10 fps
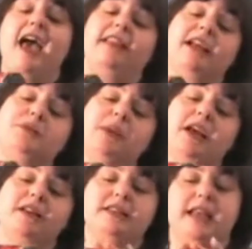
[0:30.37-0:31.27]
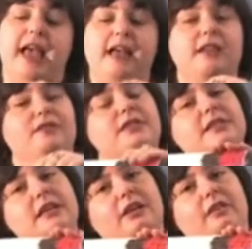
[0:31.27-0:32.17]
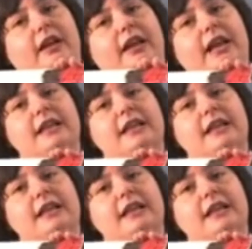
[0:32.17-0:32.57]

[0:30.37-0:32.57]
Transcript: And that's because the end of the cigarette